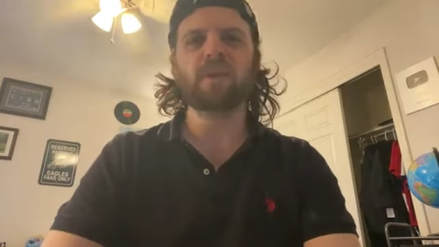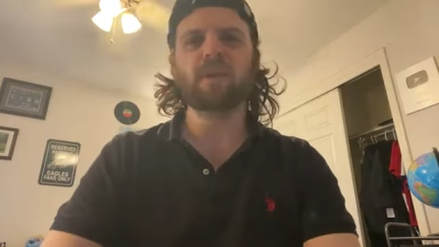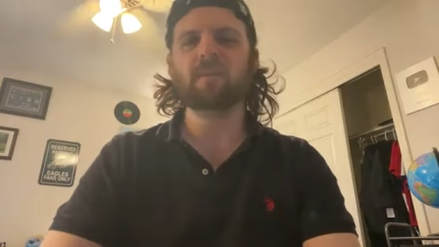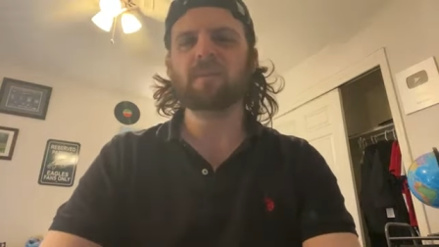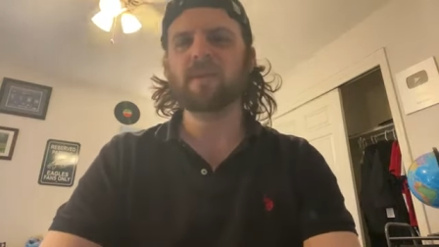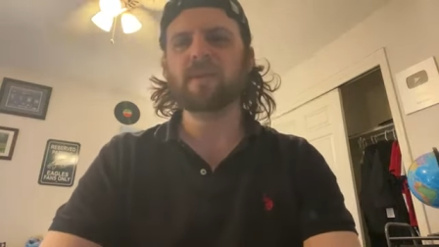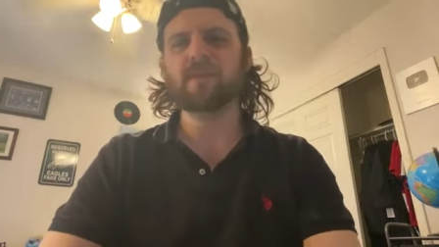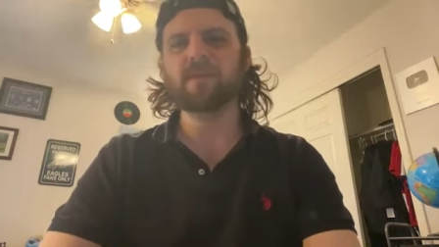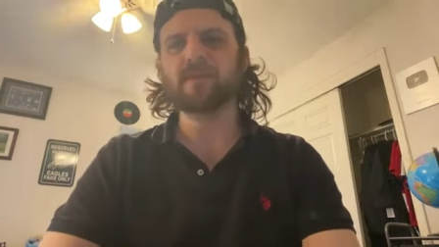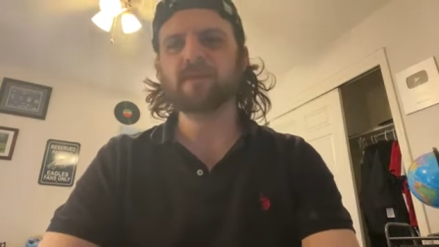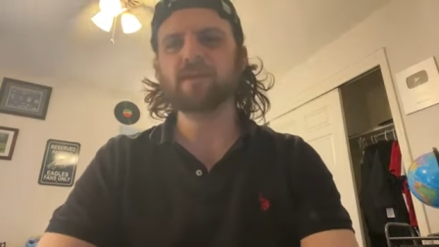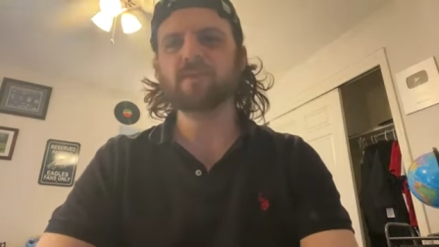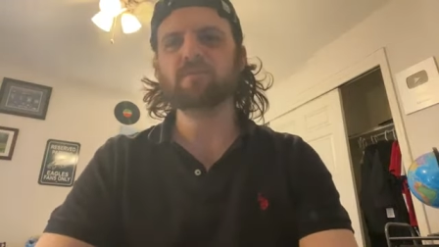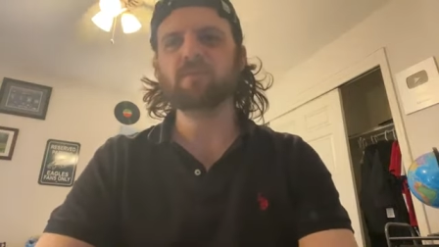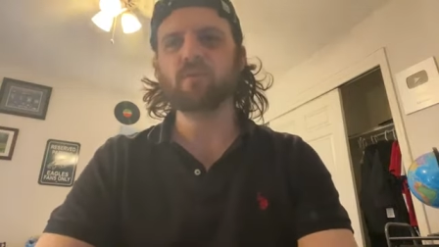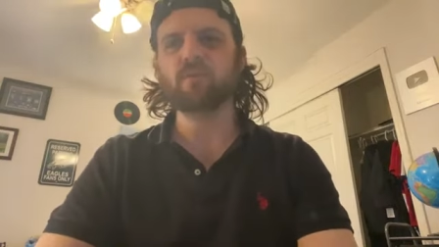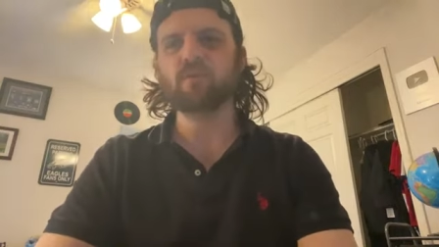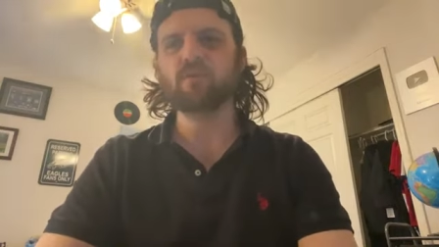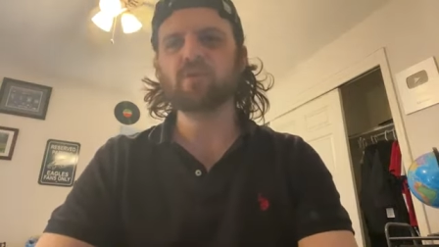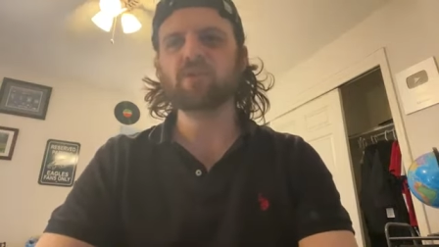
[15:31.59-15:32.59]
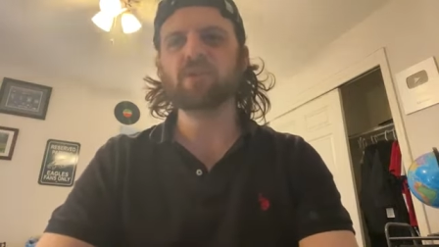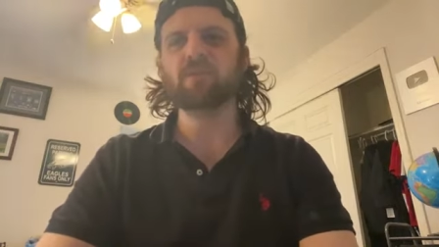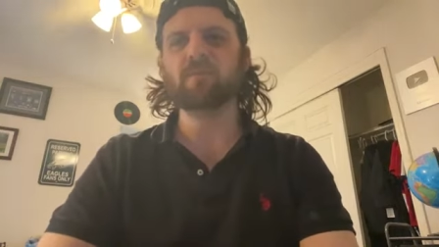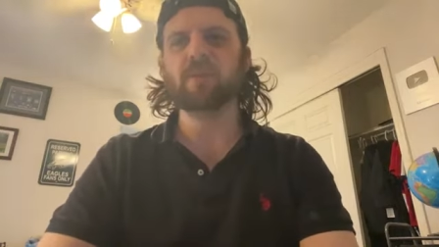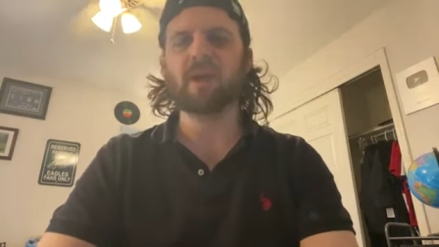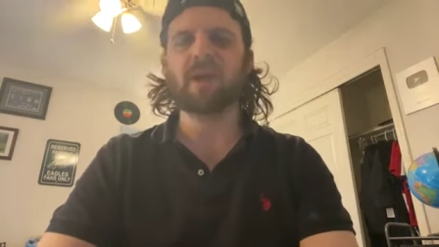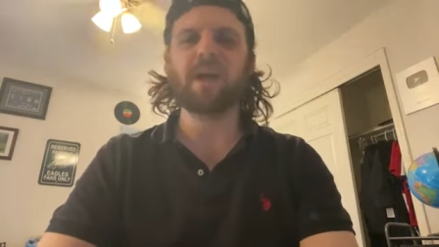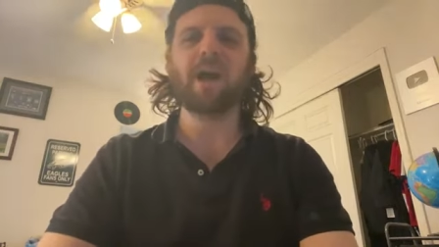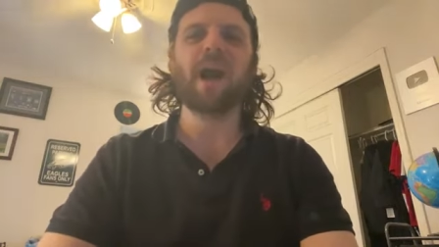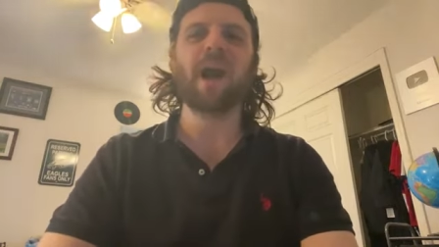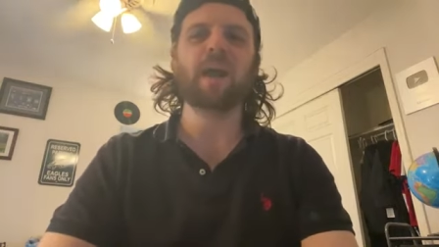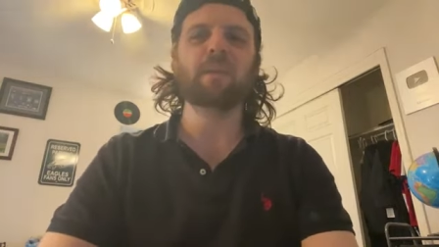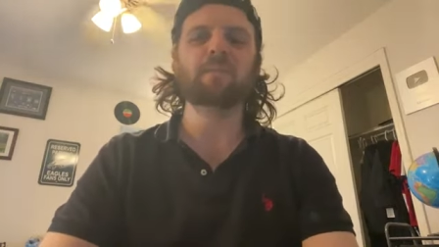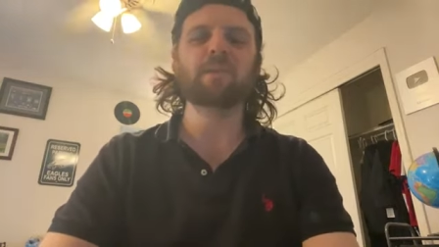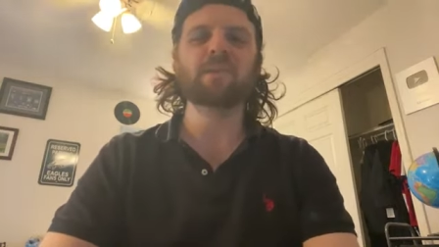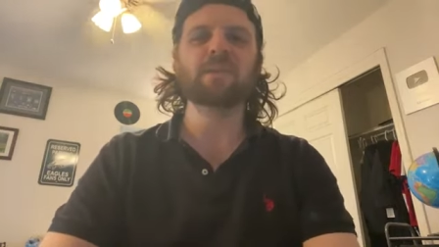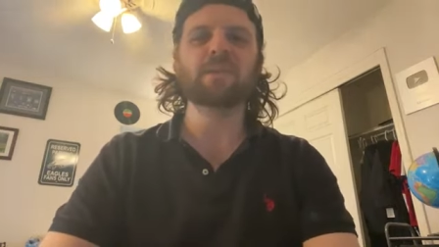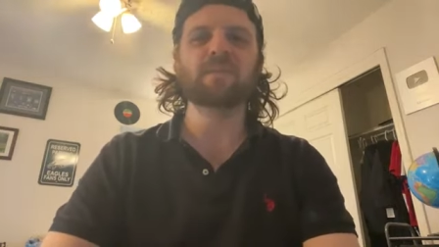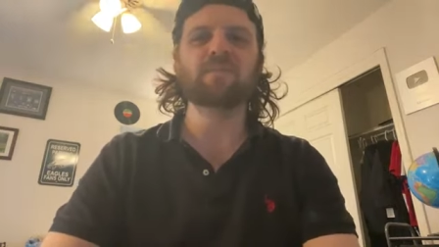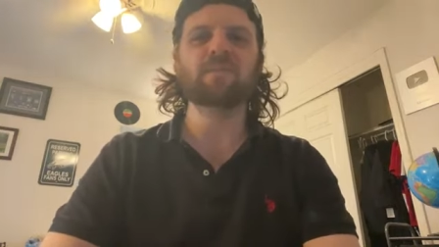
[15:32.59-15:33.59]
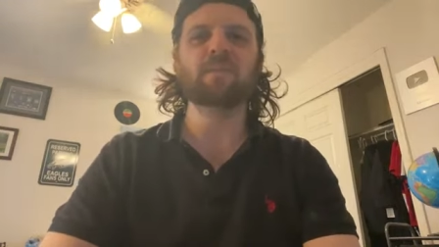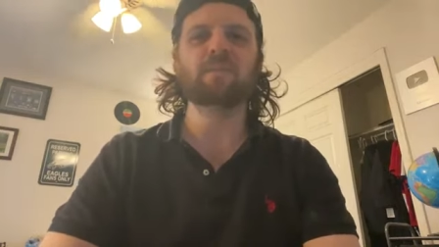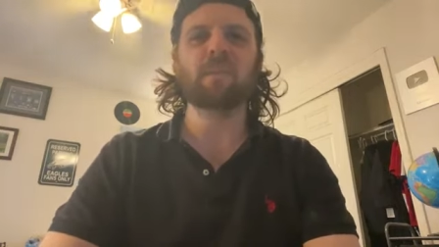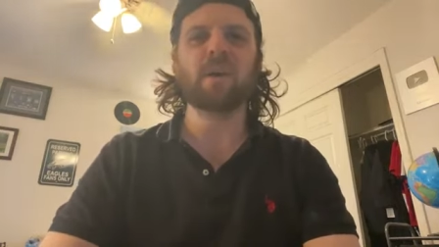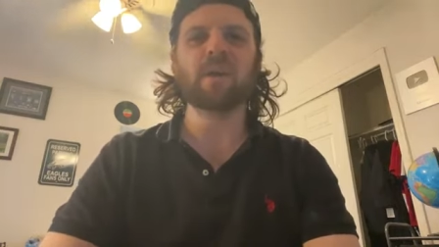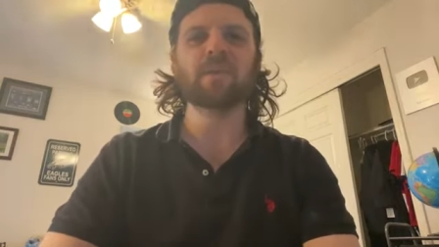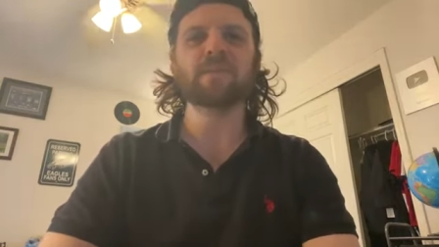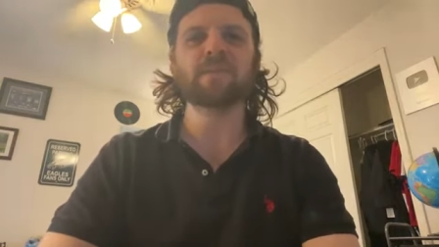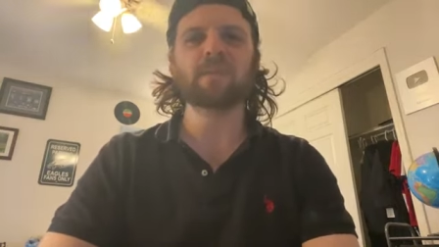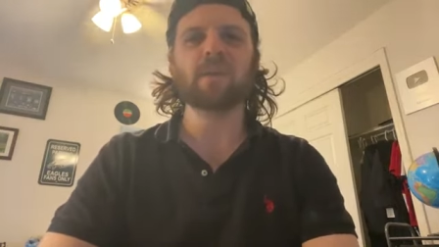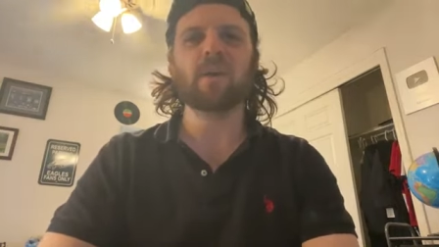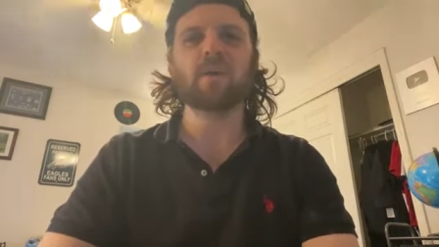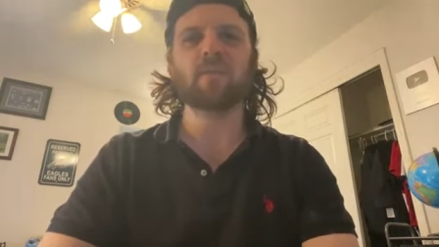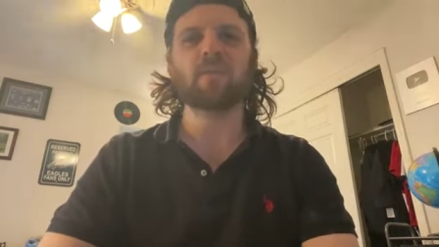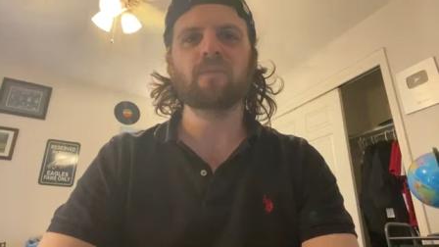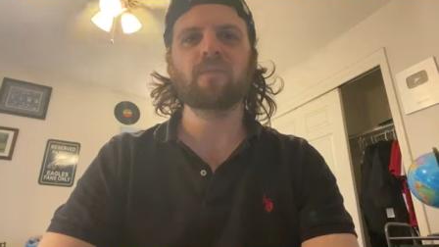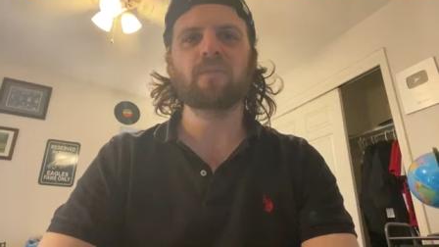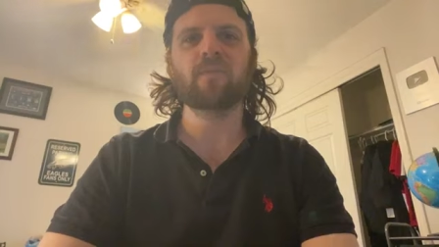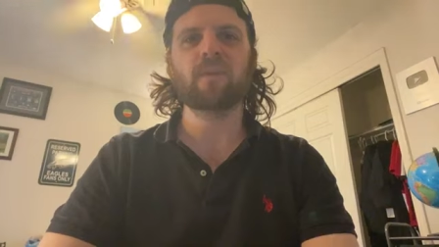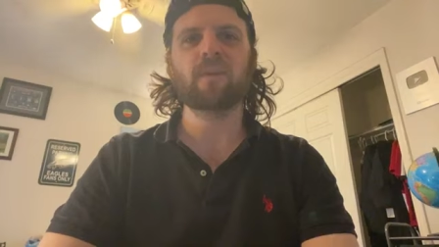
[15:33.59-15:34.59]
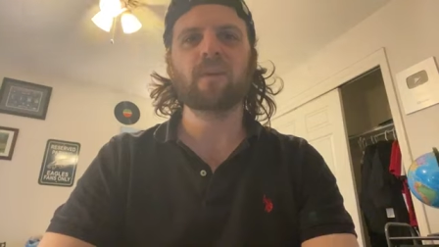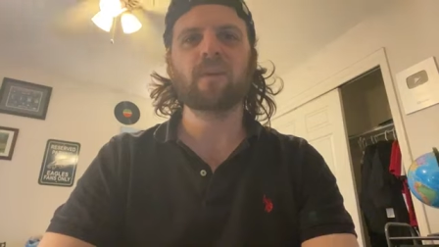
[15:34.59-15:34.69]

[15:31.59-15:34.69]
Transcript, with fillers: I mean, this is bullshit, but I believed in myself,